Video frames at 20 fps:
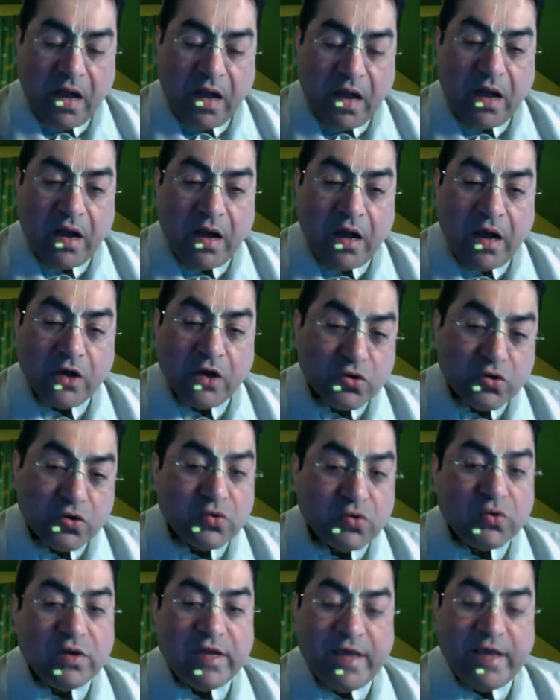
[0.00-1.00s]

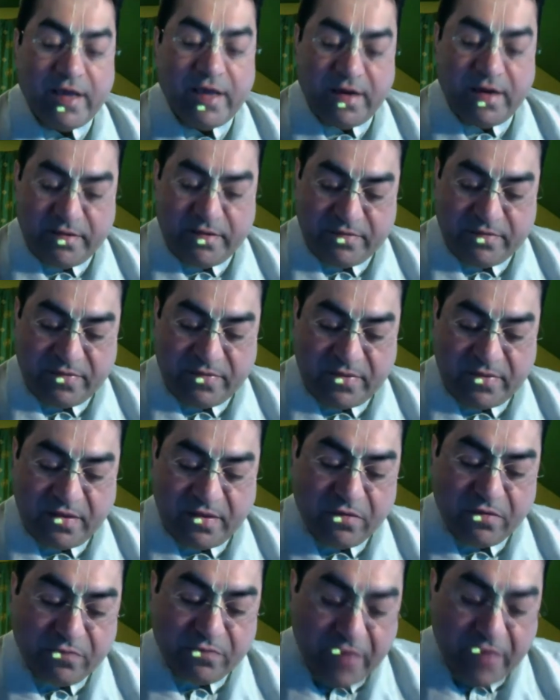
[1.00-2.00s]
Anukulyena,
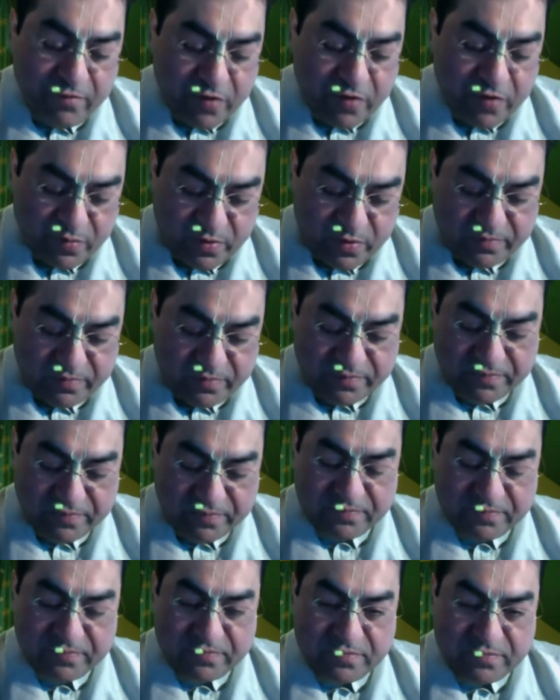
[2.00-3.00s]
favorable.
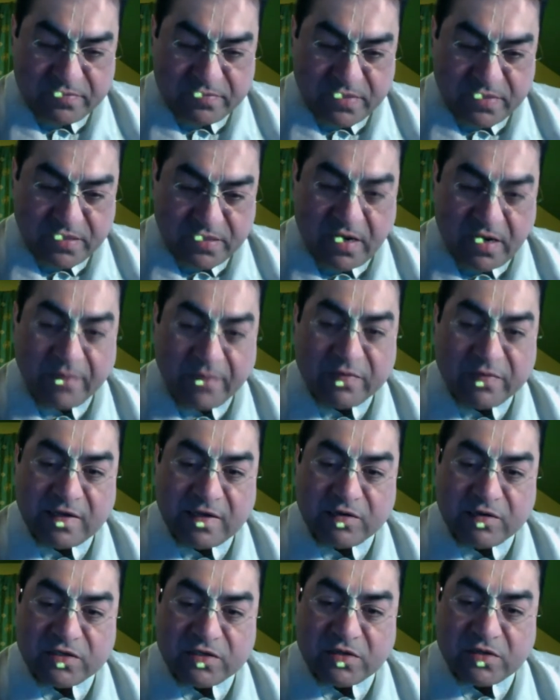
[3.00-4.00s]
Kamsa
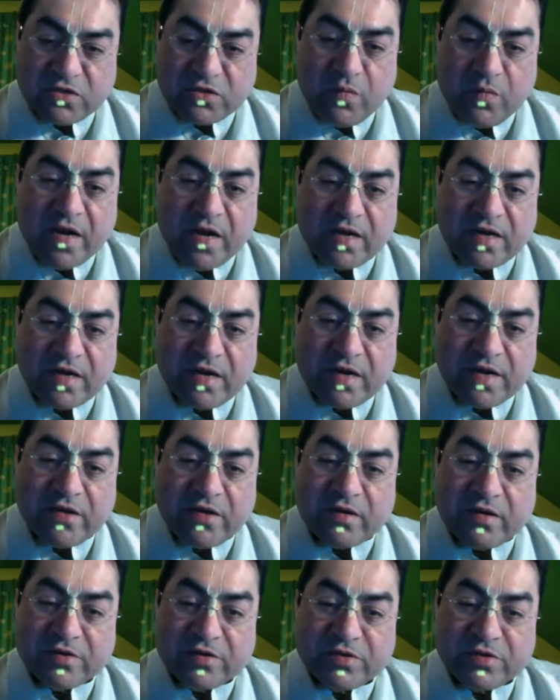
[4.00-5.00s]
was also meditating
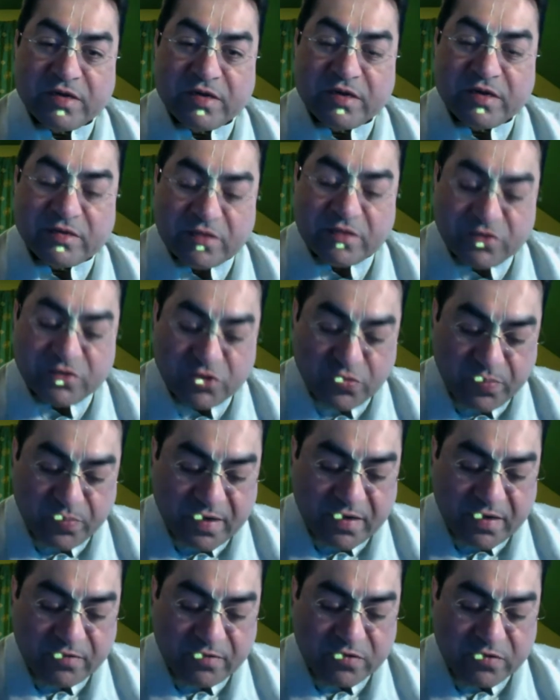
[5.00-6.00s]
on Krishna.
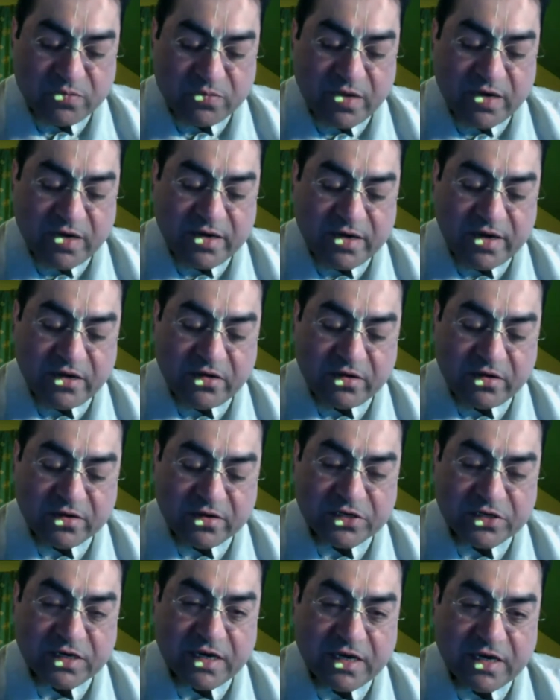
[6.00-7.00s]
Sishupala was meditating on
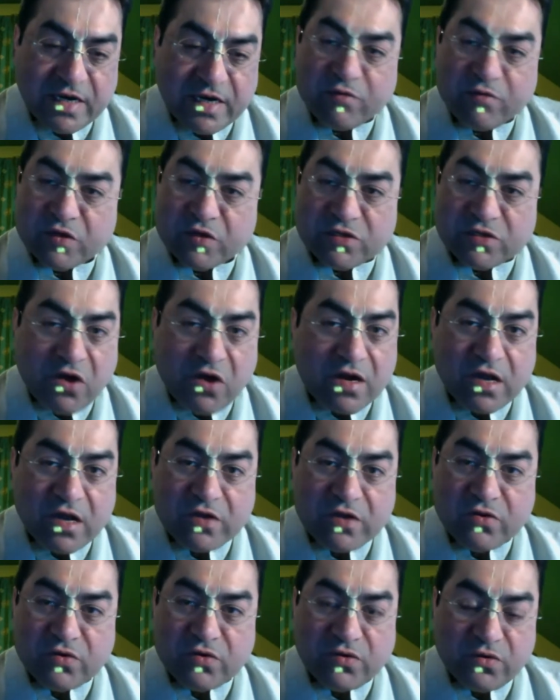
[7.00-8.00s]
Krishna. It was not
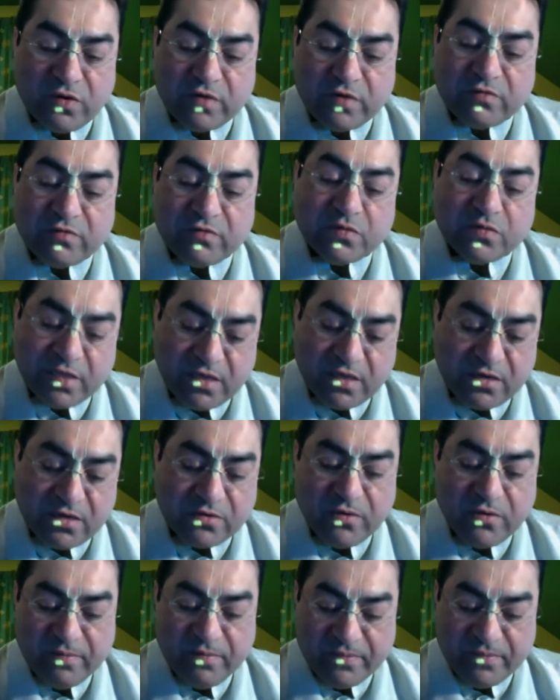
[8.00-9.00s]
Anukul, it was
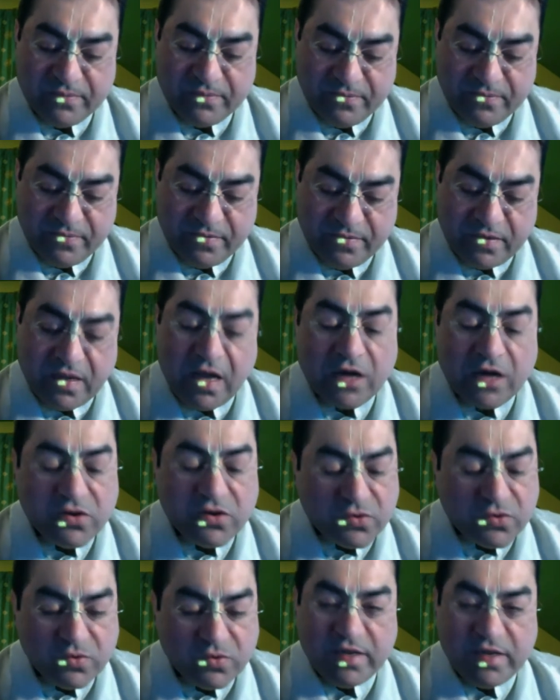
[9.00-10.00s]
Pratikul.
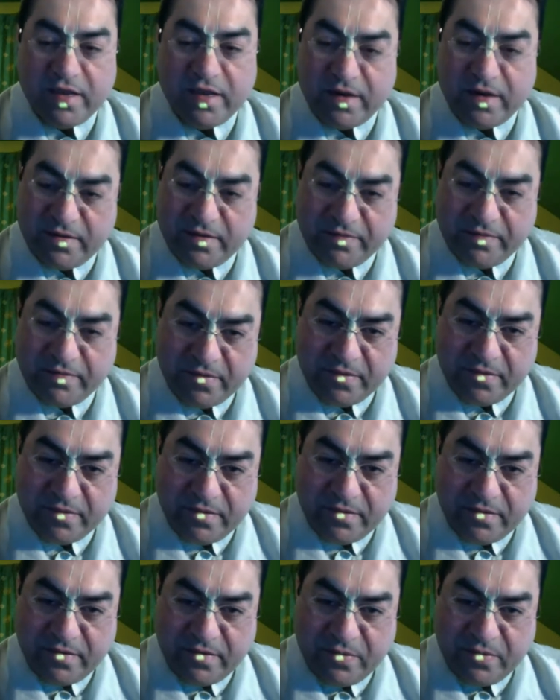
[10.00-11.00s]
Anukulyena,
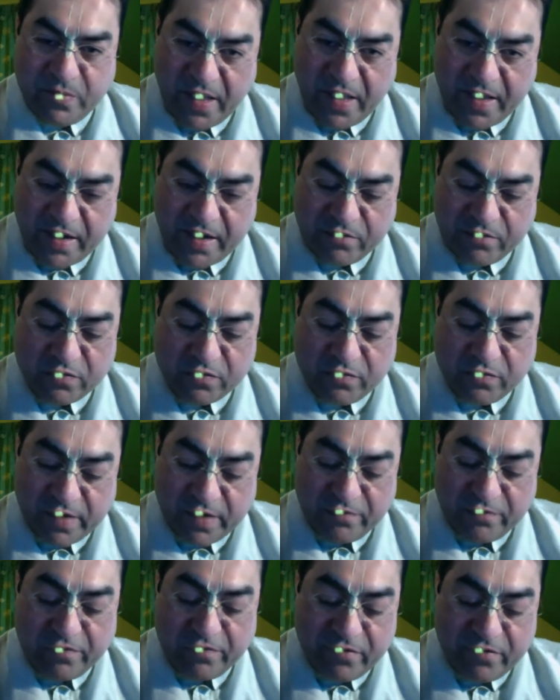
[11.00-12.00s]
where it was very
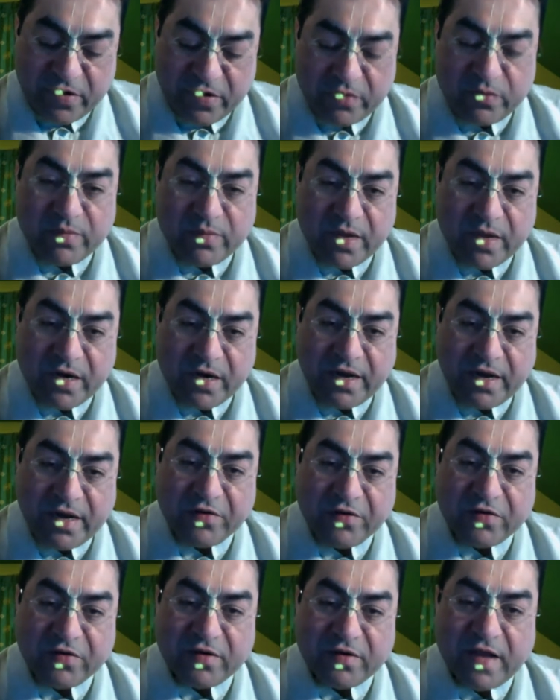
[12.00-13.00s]
favorable
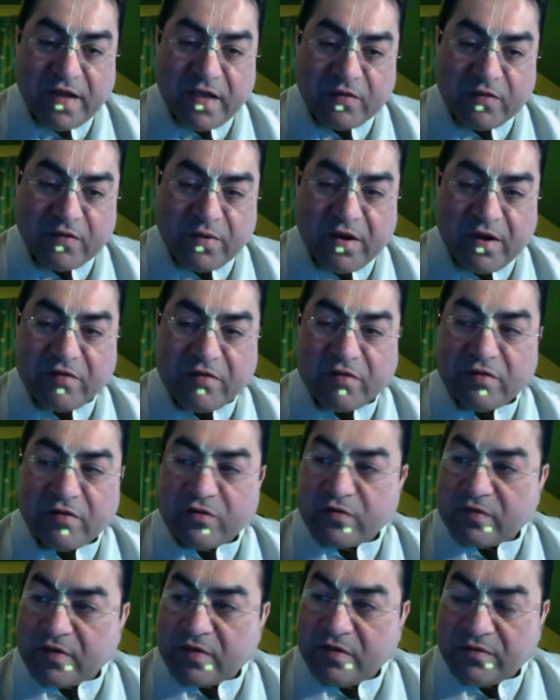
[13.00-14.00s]
meditation, aspiration to
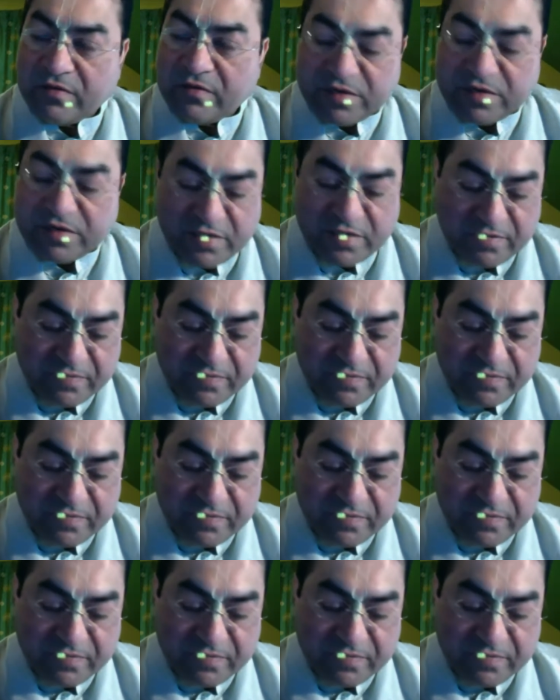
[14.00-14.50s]
serve Krishna.